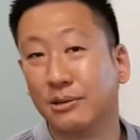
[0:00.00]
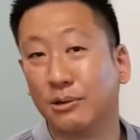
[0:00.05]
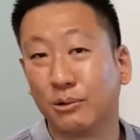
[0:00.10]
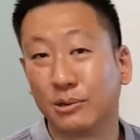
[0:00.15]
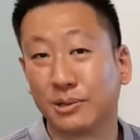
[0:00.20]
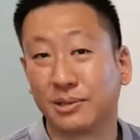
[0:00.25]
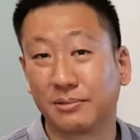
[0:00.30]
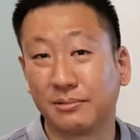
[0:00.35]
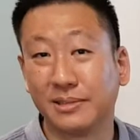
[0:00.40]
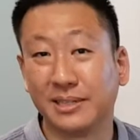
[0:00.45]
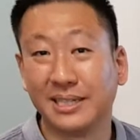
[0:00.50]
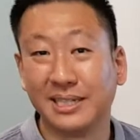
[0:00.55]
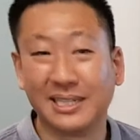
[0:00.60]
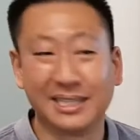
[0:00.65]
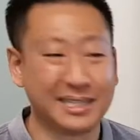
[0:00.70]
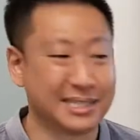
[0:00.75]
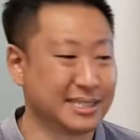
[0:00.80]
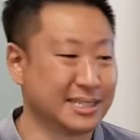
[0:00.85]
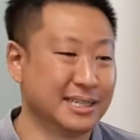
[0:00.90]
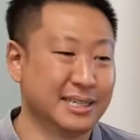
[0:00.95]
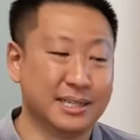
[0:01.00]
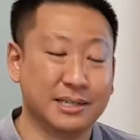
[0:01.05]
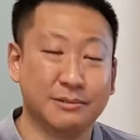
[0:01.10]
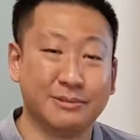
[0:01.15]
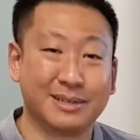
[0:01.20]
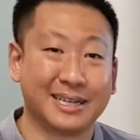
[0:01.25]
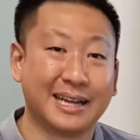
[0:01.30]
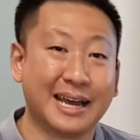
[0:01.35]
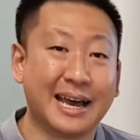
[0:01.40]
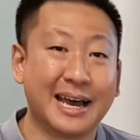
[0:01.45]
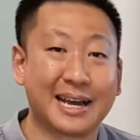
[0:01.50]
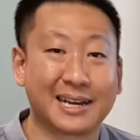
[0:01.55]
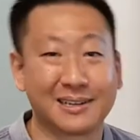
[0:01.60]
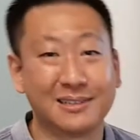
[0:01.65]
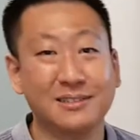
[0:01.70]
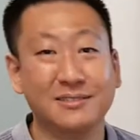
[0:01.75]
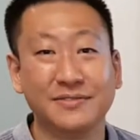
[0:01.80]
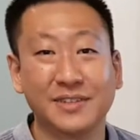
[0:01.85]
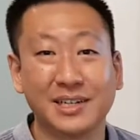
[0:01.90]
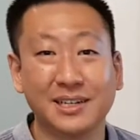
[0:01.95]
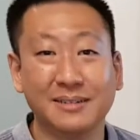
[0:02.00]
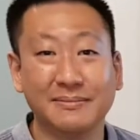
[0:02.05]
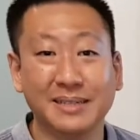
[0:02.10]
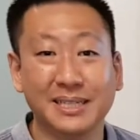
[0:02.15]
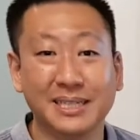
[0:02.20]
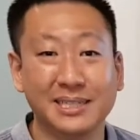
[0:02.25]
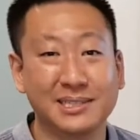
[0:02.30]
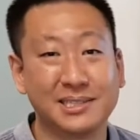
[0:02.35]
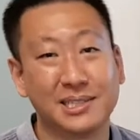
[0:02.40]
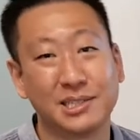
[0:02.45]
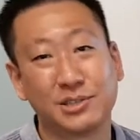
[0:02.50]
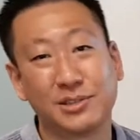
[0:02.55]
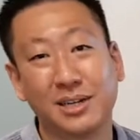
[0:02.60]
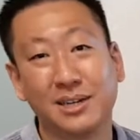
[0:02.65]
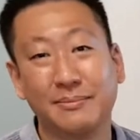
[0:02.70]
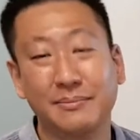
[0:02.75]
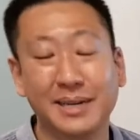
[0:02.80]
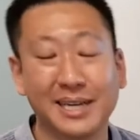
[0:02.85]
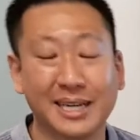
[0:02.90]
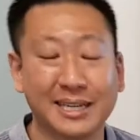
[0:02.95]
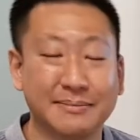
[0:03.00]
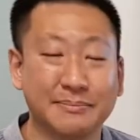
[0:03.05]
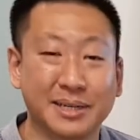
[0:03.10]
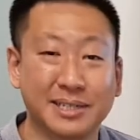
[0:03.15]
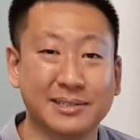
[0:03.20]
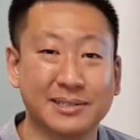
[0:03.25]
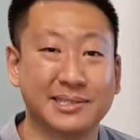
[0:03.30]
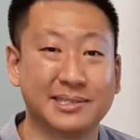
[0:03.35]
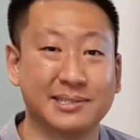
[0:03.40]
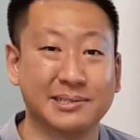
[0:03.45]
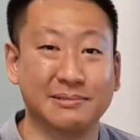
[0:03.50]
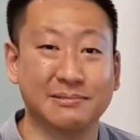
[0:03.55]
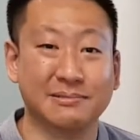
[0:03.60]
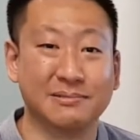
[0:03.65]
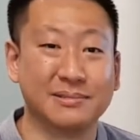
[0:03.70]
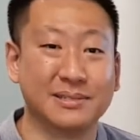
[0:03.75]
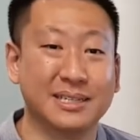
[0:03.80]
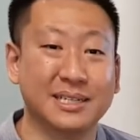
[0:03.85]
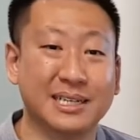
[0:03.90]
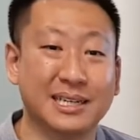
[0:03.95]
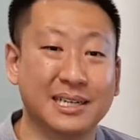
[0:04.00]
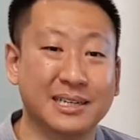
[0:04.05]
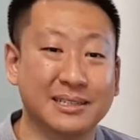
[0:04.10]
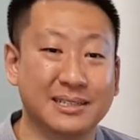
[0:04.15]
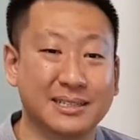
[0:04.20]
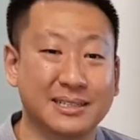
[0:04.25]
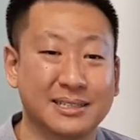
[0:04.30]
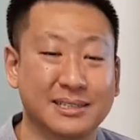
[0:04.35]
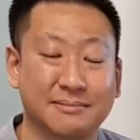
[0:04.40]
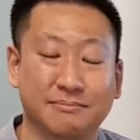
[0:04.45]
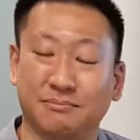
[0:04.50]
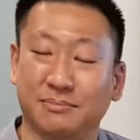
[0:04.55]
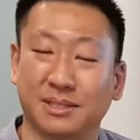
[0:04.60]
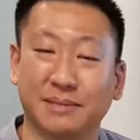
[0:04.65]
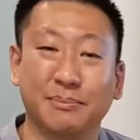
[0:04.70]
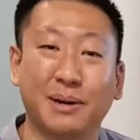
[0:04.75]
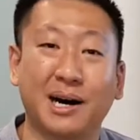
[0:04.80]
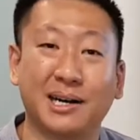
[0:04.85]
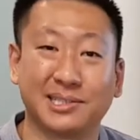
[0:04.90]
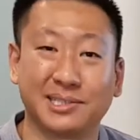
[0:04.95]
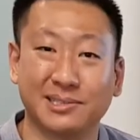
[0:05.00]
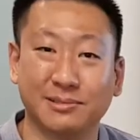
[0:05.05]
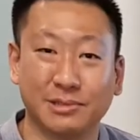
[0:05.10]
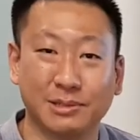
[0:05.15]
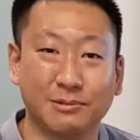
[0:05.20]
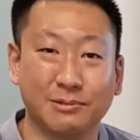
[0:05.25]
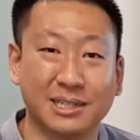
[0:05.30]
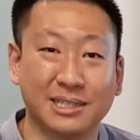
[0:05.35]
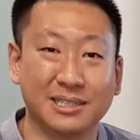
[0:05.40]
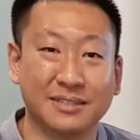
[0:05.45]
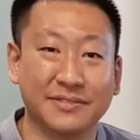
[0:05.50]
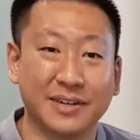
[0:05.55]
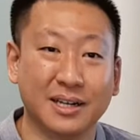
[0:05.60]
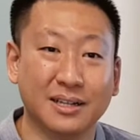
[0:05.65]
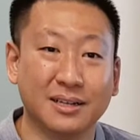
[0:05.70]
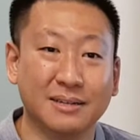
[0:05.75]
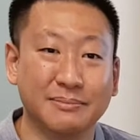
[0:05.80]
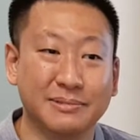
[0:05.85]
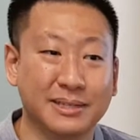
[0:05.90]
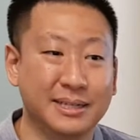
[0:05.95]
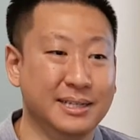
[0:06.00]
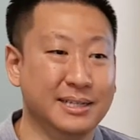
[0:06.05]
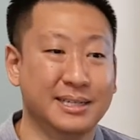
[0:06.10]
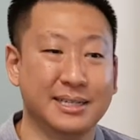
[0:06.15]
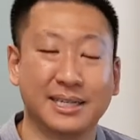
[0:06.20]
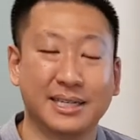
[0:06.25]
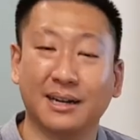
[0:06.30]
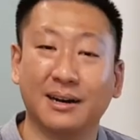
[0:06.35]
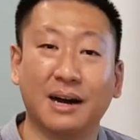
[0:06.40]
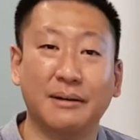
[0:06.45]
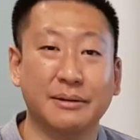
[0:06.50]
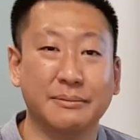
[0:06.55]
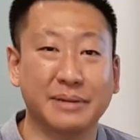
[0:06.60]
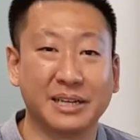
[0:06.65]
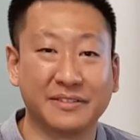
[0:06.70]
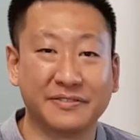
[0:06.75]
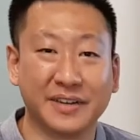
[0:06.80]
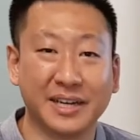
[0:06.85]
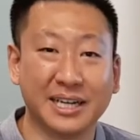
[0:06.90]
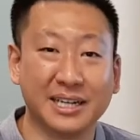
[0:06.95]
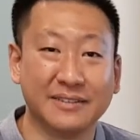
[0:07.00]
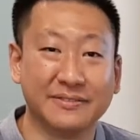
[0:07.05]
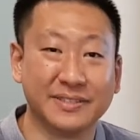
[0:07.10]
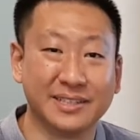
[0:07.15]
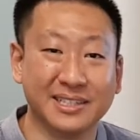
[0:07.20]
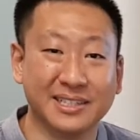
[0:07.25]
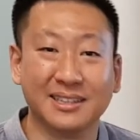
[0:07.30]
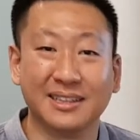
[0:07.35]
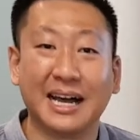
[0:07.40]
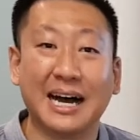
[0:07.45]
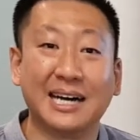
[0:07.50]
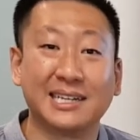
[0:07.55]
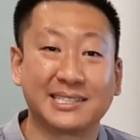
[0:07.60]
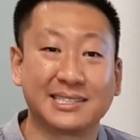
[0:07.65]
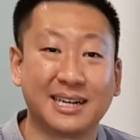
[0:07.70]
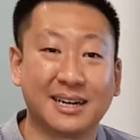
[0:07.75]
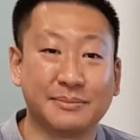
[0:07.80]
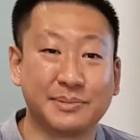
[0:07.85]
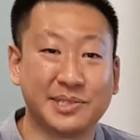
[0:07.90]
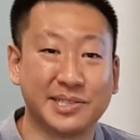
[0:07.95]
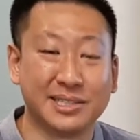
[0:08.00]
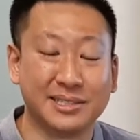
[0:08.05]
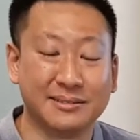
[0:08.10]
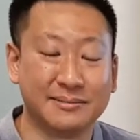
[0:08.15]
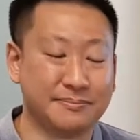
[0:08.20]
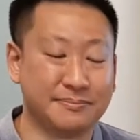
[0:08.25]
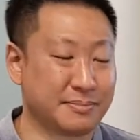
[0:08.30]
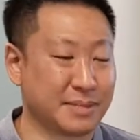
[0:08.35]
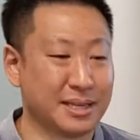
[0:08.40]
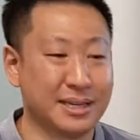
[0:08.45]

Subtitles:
Or 3, we can hack our environment to try to make it better suit the posture we want to develop. I'm a big fan of the last option